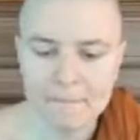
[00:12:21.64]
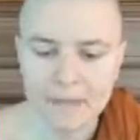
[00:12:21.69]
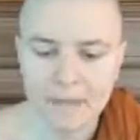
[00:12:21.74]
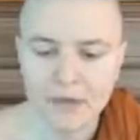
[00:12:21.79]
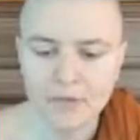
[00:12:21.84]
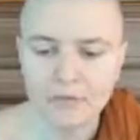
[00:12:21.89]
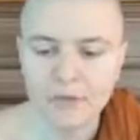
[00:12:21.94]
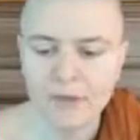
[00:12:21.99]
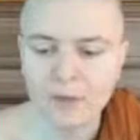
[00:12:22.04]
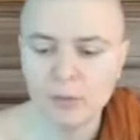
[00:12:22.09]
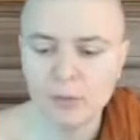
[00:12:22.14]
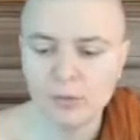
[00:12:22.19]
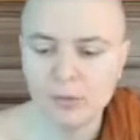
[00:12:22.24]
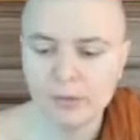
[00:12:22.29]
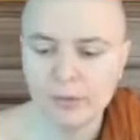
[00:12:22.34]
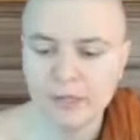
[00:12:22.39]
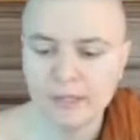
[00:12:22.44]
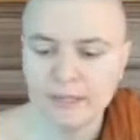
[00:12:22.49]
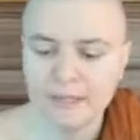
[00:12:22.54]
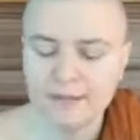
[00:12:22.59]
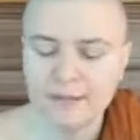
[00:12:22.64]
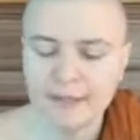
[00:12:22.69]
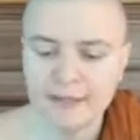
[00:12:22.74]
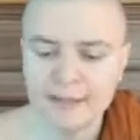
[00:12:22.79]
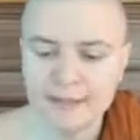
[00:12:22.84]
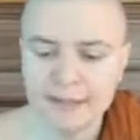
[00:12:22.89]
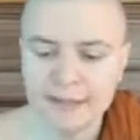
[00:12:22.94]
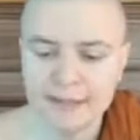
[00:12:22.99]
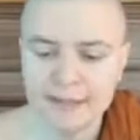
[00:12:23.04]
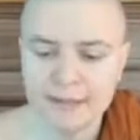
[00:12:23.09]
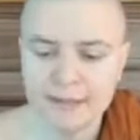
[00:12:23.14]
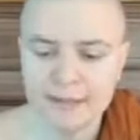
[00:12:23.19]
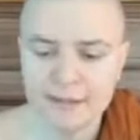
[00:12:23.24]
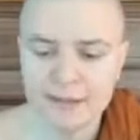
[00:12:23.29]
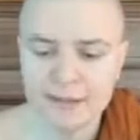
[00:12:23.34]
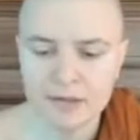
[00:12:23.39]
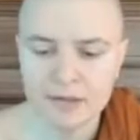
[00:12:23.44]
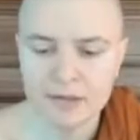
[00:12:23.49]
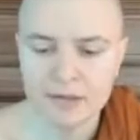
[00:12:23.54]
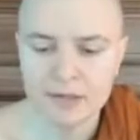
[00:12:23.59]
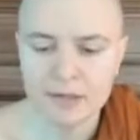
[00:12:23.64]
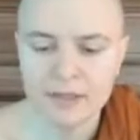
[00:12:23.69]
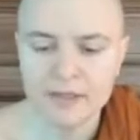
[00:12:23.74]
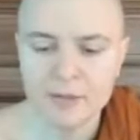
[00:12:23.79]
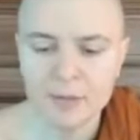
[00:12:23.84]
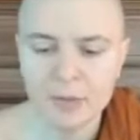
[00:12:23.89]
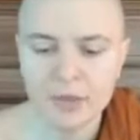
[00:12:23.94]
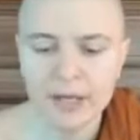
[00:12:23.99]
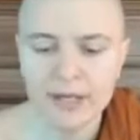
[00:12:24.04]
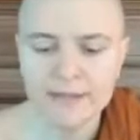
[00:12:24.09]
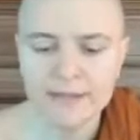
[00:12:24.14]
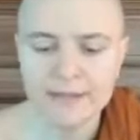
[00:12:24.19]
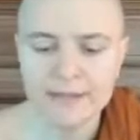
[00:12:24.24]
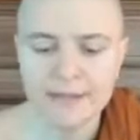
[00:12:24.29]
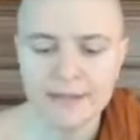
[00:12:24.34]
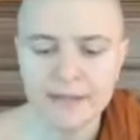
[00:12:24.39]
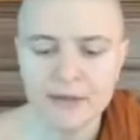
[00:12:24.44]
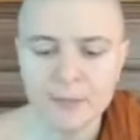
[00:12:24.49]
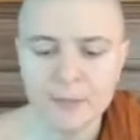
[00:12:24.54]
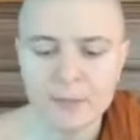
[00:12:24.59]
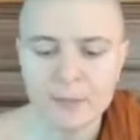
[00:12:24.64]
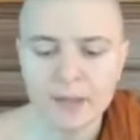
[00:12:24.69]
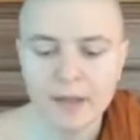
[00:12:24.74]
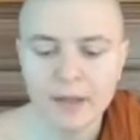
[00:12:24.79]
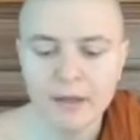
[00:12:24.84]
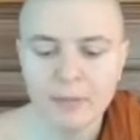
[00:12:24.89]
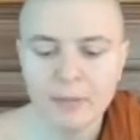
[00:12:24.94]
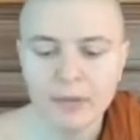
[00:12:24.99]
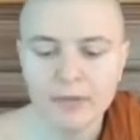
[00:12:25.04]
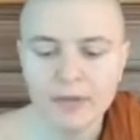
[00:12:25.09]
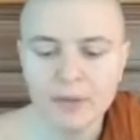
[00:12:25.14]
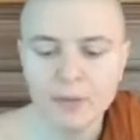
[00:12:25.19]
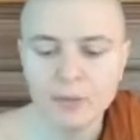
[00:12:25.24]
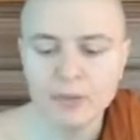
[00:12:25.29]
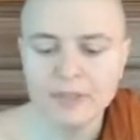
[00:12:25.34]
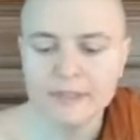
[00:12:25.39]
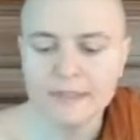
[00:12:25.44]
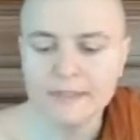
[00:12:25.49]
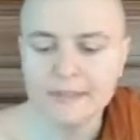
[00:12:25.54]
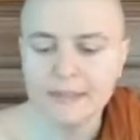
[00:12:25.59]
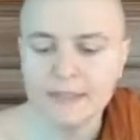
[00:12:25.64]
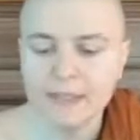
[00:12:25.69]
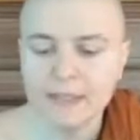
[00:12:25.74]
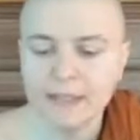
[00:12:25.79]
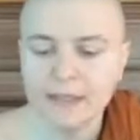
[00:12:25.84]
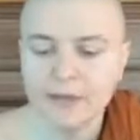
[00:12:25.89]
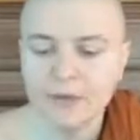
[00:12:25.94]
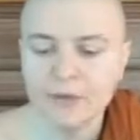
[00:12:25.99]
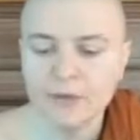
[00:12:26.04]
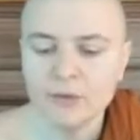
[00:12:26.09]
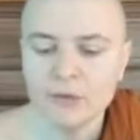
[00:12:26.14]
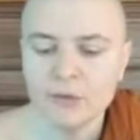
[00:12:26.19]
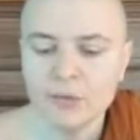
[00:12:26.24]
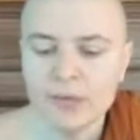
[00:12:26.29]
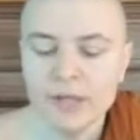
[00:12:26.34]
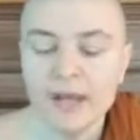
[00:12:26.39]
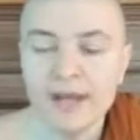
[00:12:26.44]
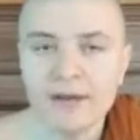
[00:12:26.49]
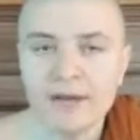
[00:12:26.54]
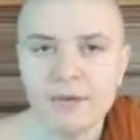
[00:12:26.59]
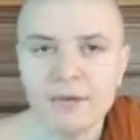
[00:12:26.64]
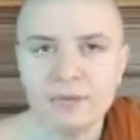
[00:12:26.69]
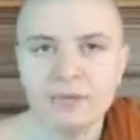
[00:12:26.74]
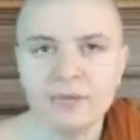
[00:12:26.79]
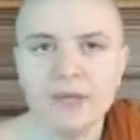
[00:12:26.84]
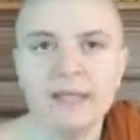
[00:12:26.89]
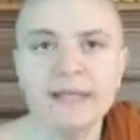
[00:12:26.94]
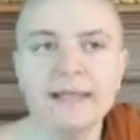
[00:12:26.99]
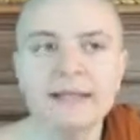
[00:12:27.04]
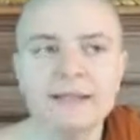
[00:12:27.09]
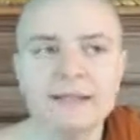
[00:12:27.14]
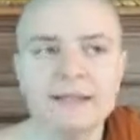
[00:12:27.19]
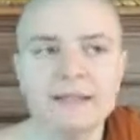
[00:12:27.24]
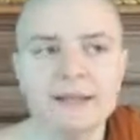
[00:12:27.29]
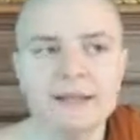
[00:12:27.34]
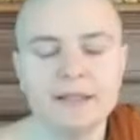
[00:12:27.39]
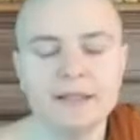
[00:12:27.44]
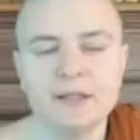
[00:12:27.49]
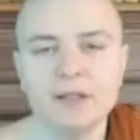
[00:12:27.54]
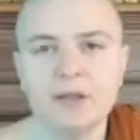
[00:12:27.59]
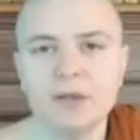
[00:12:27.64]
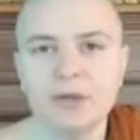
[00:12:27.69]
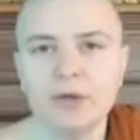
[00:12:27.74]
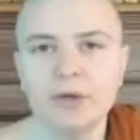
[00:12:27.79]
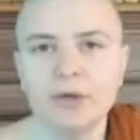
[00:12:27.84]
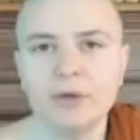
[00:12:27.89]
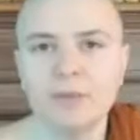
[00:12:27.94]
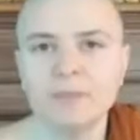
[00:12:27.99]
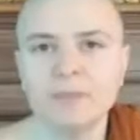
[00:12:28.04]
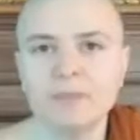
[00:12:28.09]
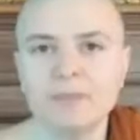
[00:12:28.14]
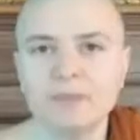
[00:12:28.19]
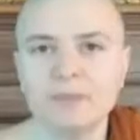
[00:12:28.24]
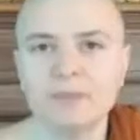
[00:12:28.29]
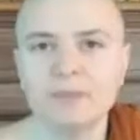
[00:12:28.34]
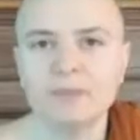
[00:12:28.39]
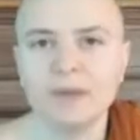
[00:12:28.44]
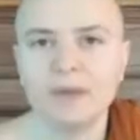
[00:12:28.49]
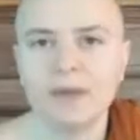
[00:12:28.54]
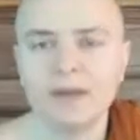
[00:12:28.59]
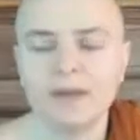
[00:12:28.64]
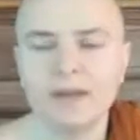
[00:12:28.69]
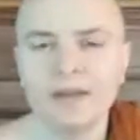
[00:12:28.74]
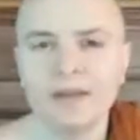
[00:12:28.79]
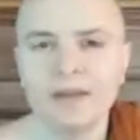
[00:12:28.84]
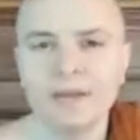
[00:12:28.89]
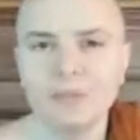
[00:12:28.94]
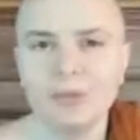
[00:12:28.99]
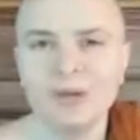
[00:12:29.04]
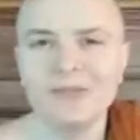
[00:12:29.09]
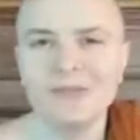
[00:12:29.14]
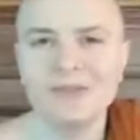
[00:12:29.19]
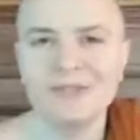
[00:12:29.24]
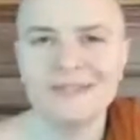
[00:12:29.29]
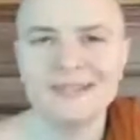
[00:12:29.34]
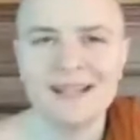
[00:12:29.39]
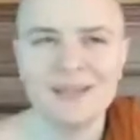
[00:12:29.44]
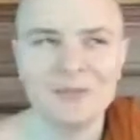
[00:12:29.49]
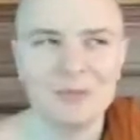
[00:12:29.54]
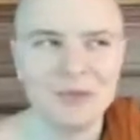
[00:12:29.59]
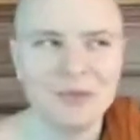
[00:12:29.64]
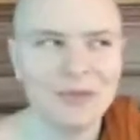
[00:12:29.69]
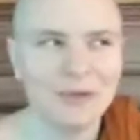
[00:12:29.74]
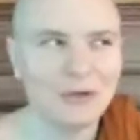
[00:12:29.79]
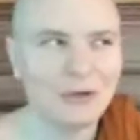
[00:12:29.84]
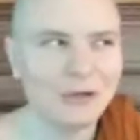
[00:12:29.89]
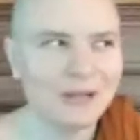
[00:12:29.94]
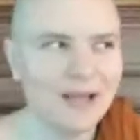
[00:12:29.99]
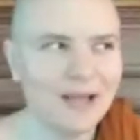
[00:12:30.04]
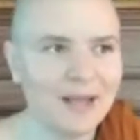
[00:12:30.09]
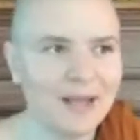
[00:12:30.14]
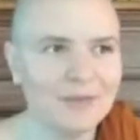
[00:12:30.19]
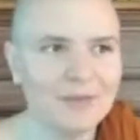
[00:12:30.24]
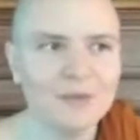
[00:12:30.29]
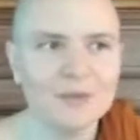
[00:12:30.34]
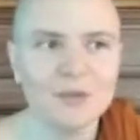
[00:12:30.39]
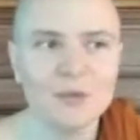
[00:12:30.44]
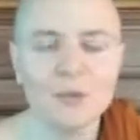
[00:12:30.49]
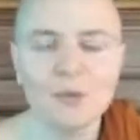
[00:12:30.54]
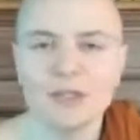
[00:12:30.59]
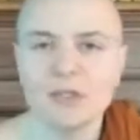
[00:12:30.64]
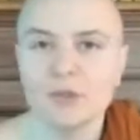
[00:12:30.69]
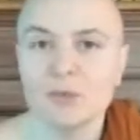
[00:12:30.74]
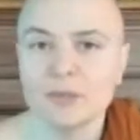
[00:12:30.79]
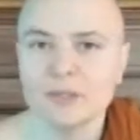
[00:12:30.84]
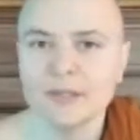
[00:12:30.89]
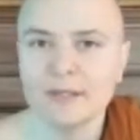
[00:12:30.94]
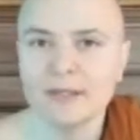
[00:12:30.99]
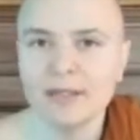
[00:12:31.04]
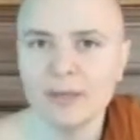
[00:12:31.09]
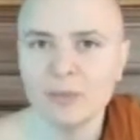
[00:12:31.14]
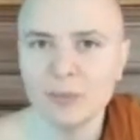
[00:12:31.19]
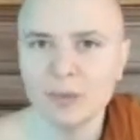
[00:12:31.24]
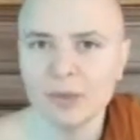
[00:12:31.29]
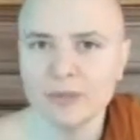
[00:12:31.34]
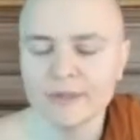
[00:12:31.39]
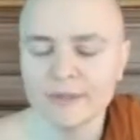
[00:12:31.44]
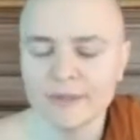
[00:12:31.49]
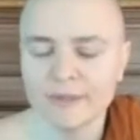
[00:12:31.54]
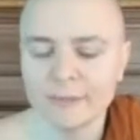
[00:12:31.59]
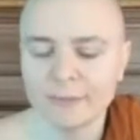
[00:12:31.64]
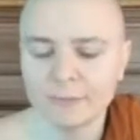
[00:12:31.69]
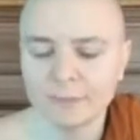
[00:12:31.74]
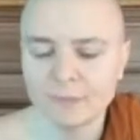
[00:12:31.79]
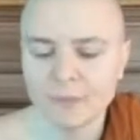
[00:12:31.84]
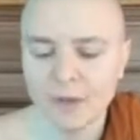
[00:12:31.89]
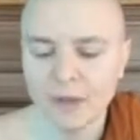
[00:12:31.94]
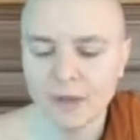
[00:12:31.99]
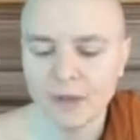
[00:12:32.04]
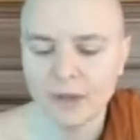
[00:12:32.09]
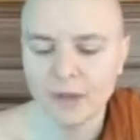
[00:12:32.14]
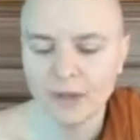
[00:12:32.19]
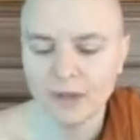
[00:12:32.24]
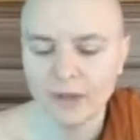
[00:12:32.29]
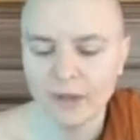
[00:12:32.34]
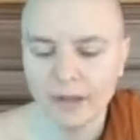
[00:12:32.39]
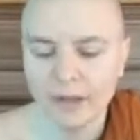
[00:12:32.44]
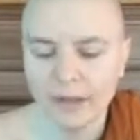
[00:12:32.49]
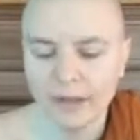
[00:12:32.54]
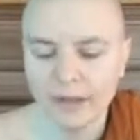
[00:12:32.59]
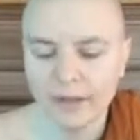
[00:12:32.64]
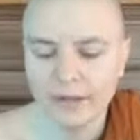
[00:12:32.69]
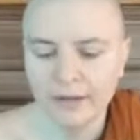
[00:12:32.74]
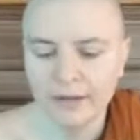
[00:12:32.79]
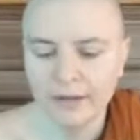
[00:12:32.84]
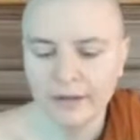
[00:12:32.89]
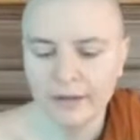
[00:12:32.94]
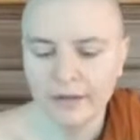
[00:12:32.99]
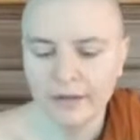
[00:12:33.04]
Venerable Isidasi as a monastic. But then we have an insight in her previous life within her life. So when she was a layperson, and